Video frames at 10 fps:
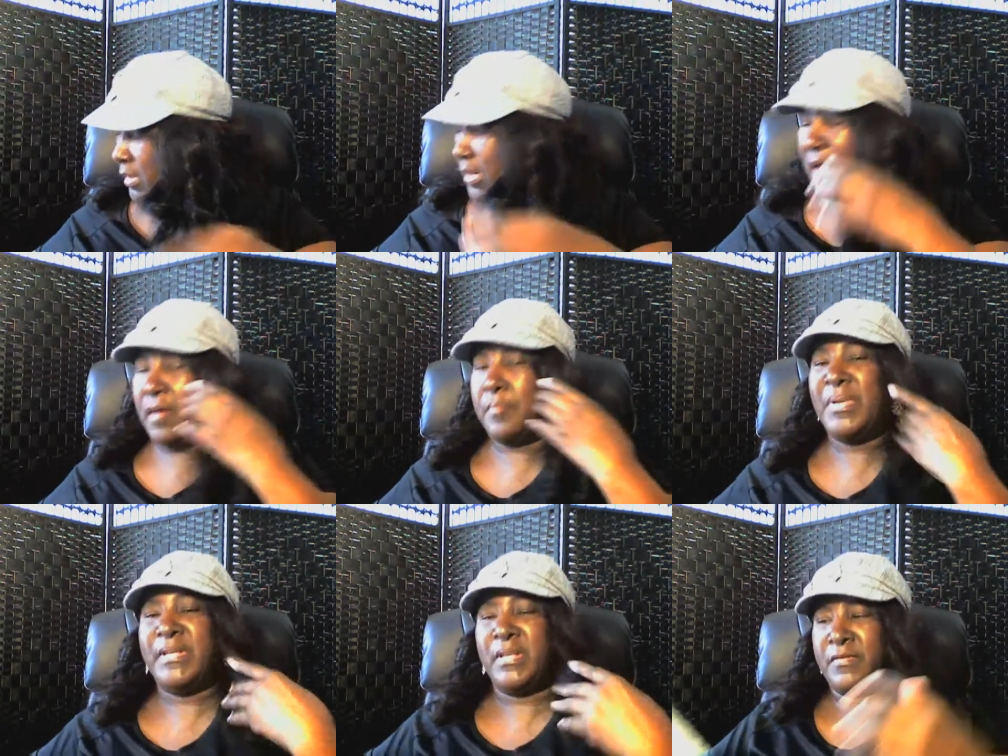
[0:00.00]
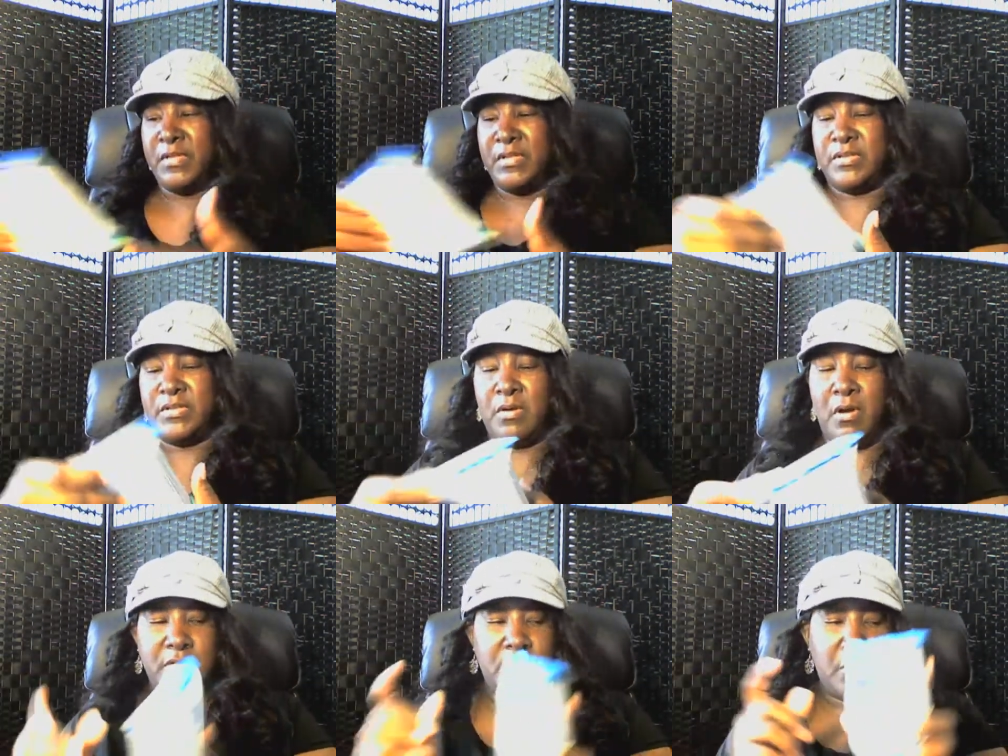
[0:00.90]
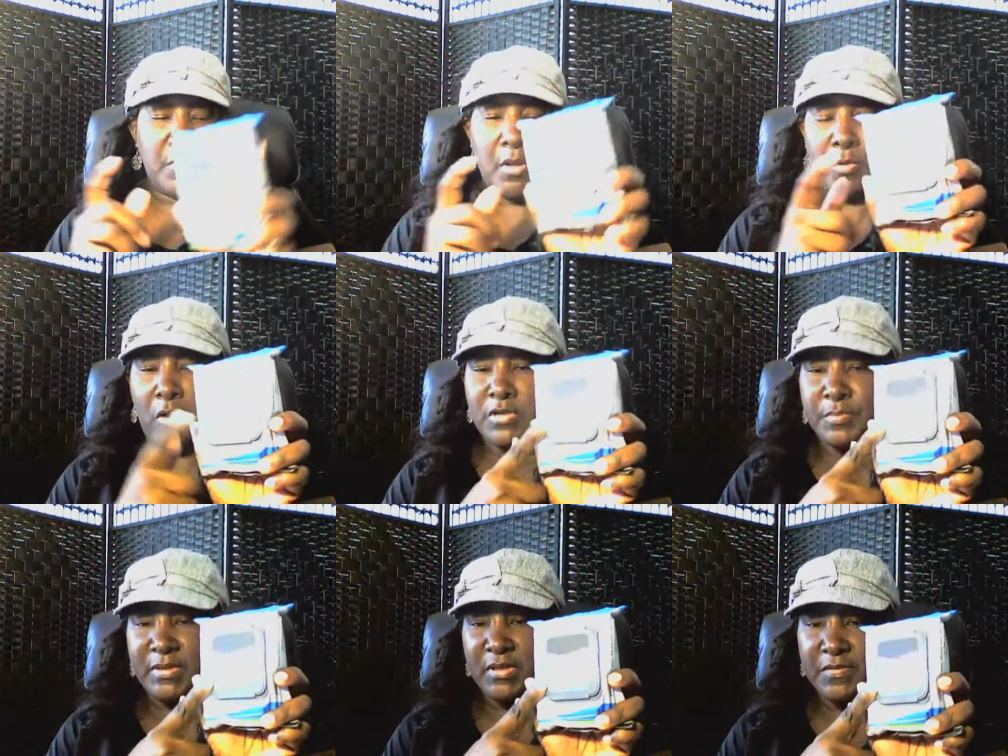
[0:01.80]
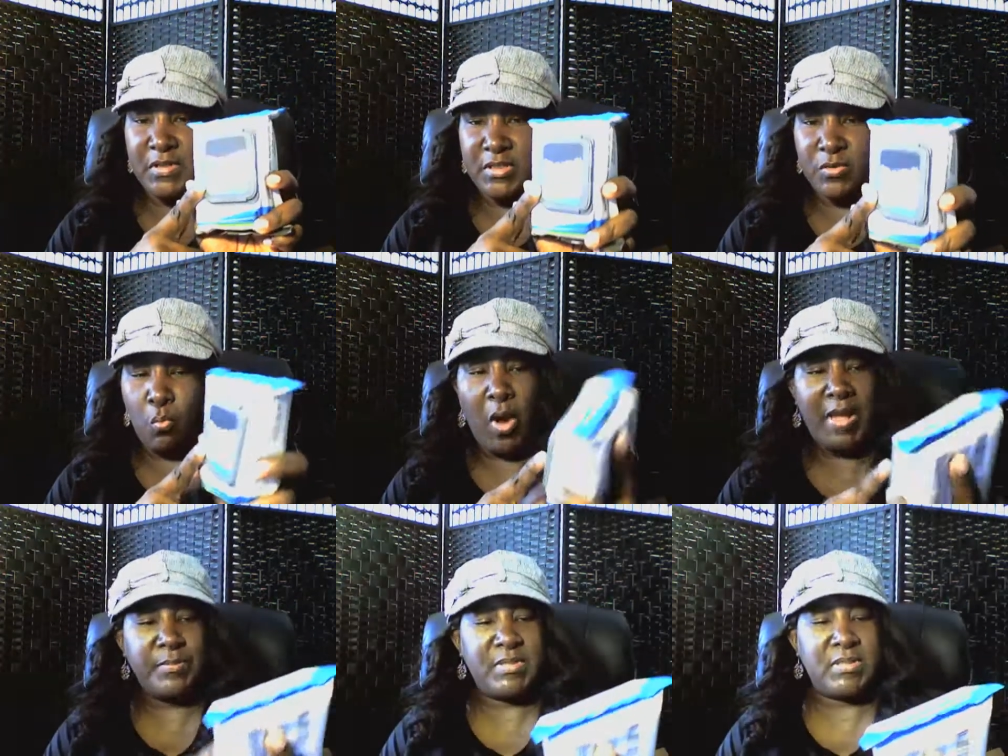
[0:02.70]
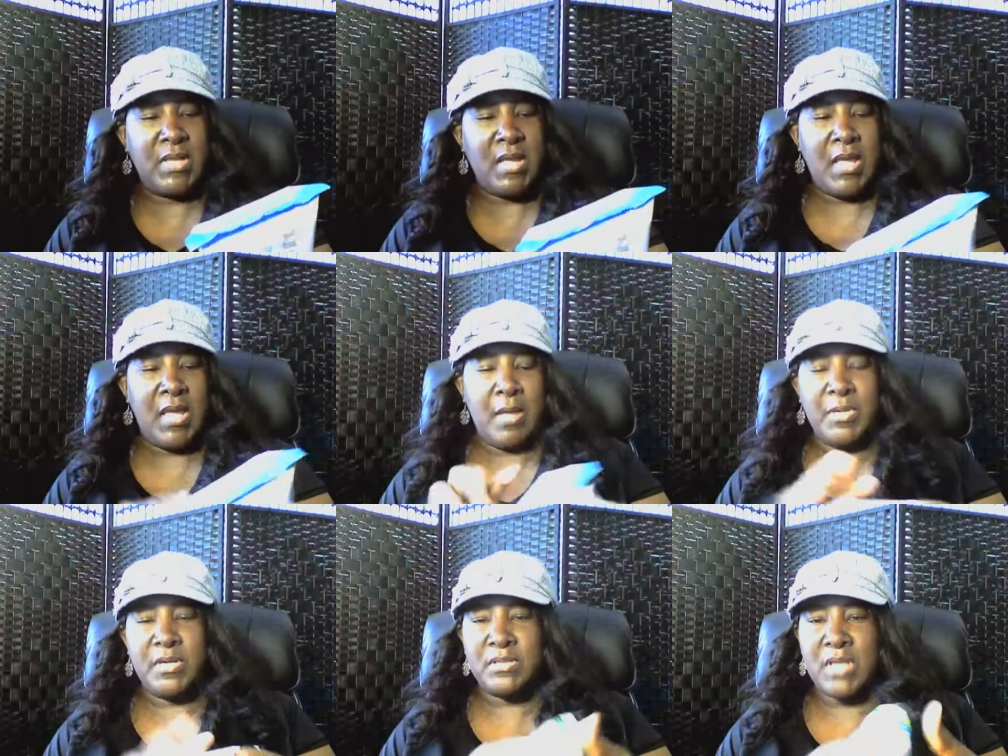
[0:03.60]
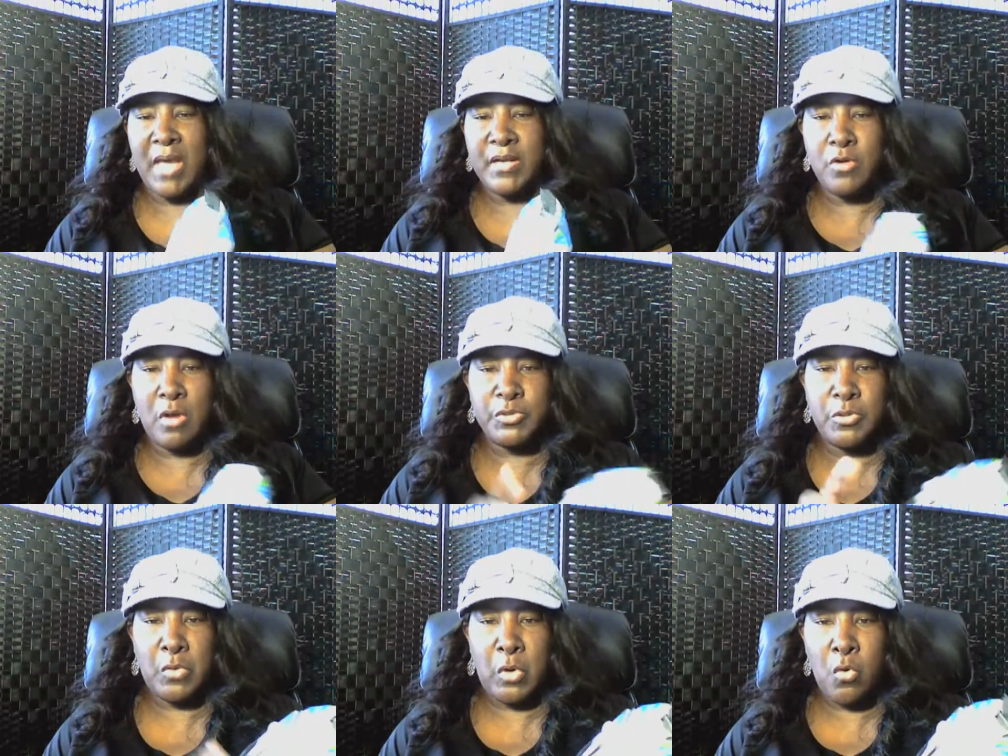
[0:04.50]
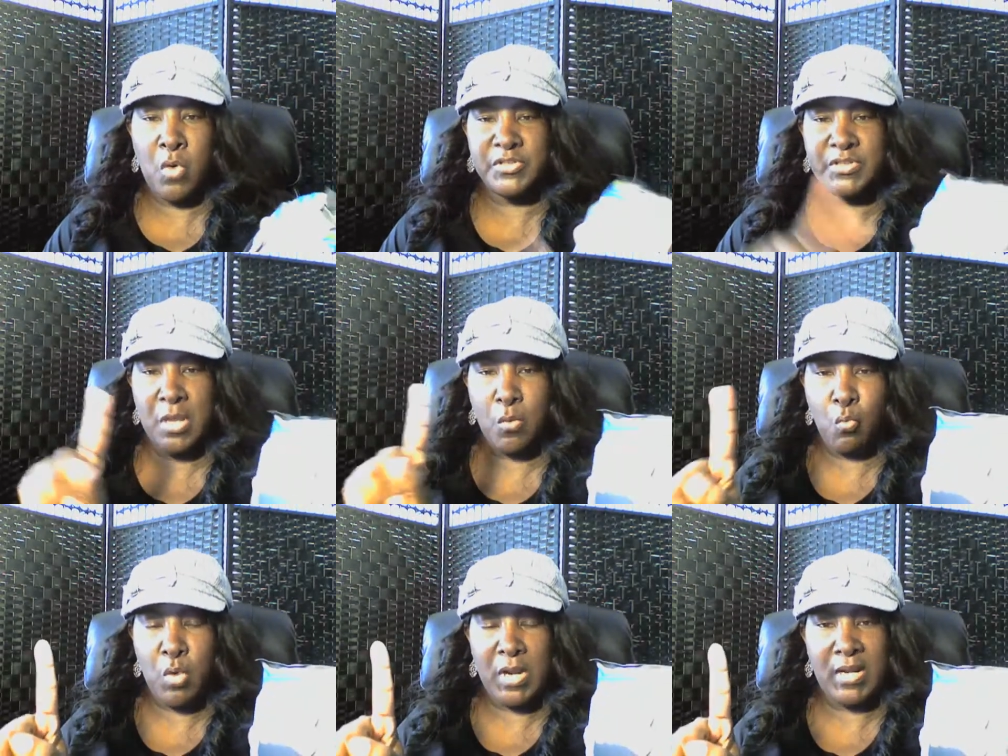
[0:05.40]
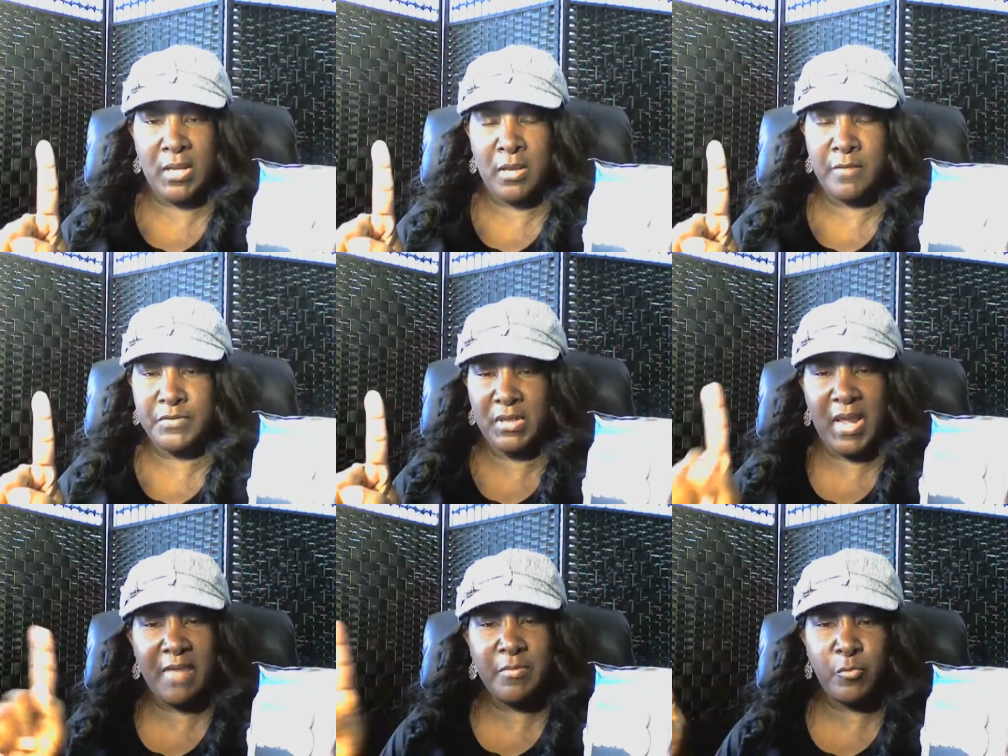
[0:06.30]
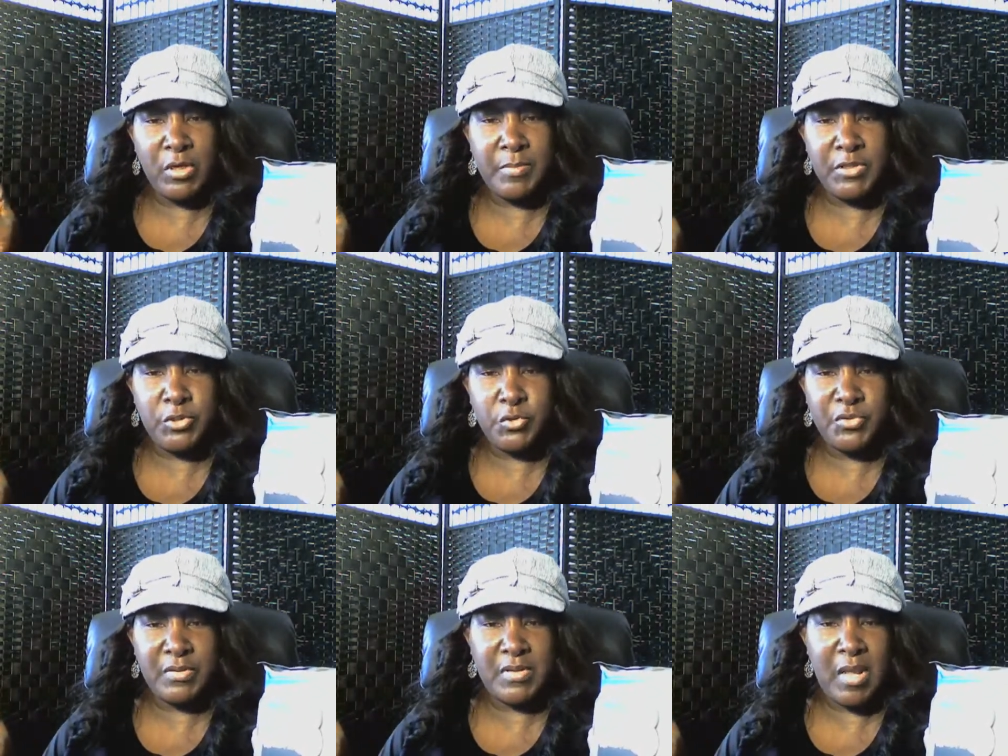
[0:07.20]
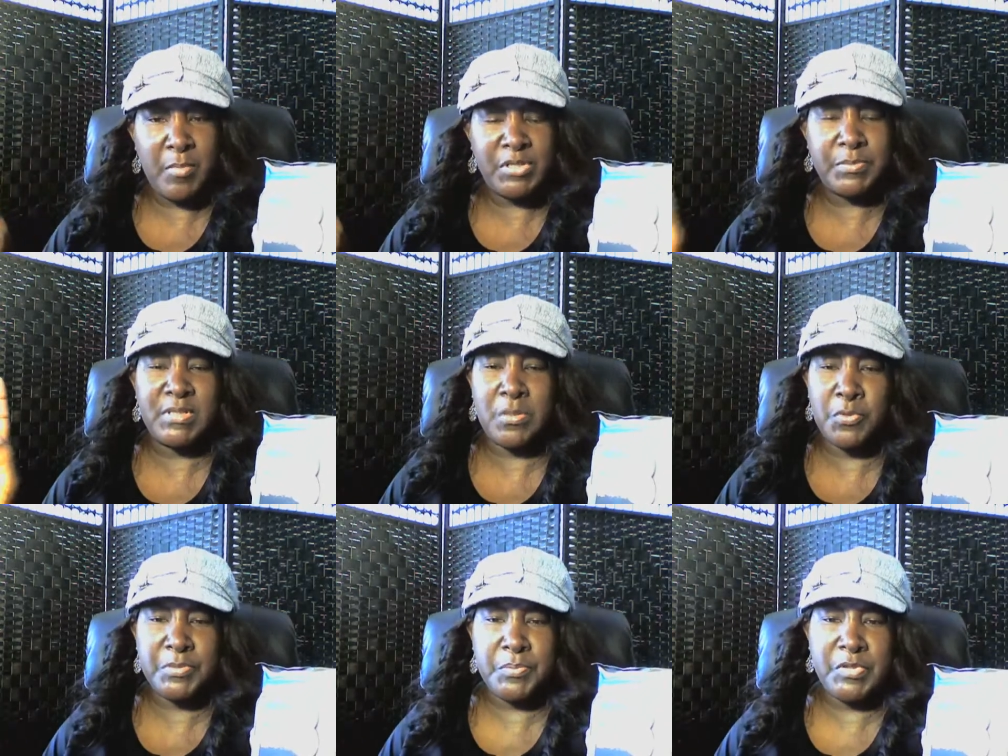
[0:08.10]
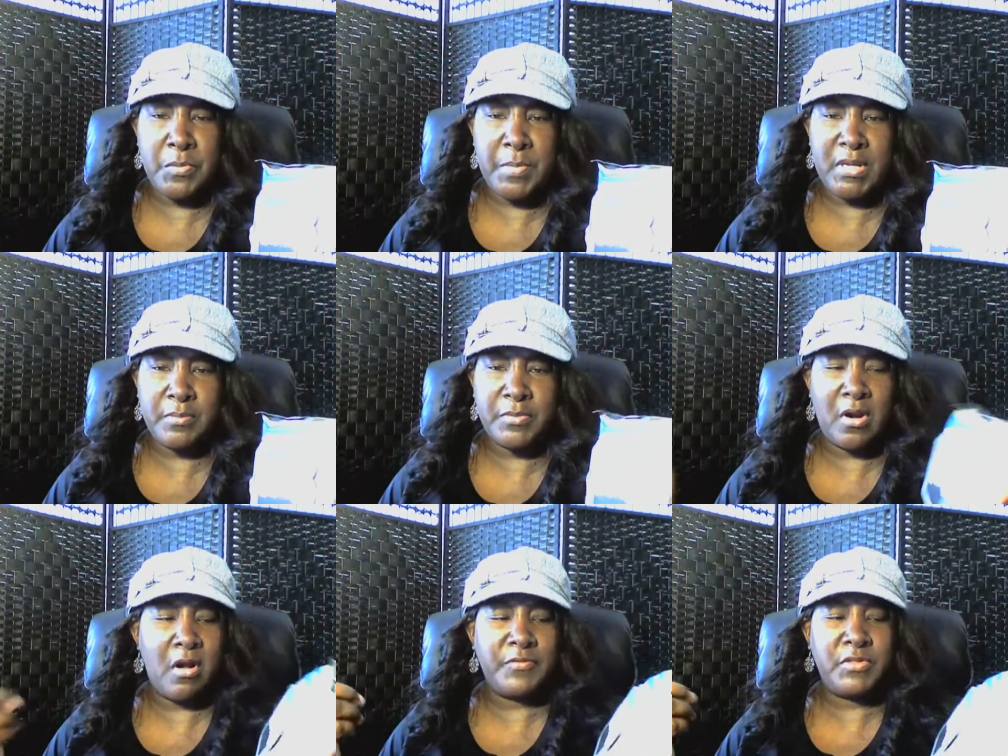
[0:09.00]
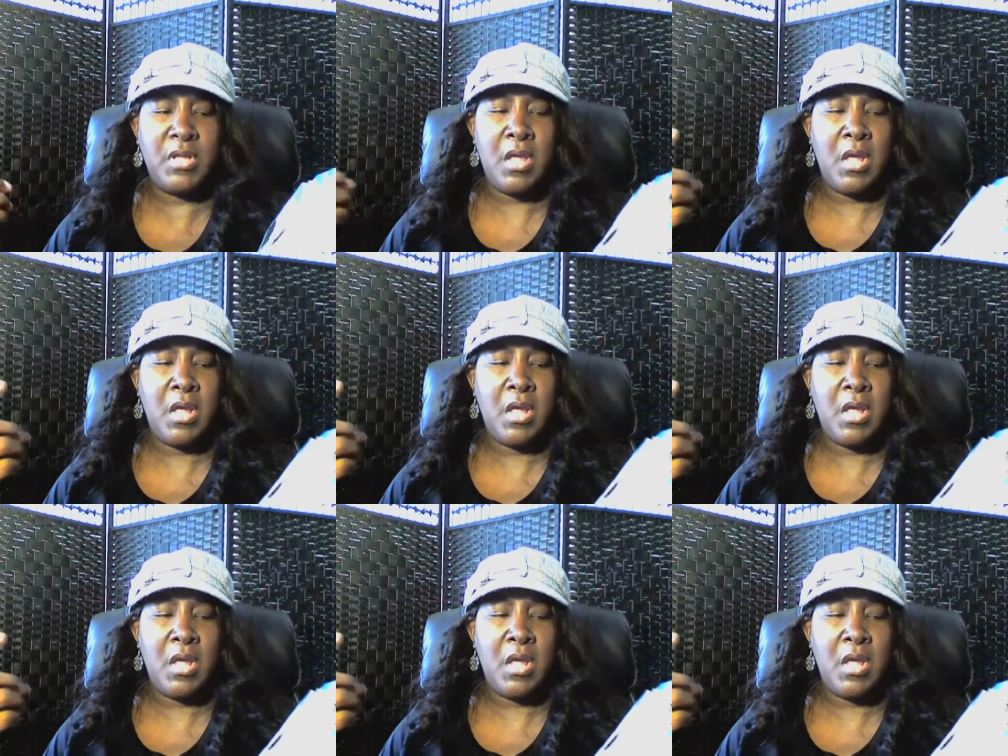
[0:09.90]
And I have plenty of these, y'all. So I'm going to come across plenty of these wipes because I didn't know I was so low. I just had one left, and I haven't really been using them that much because I wasn't putting on makeup that often.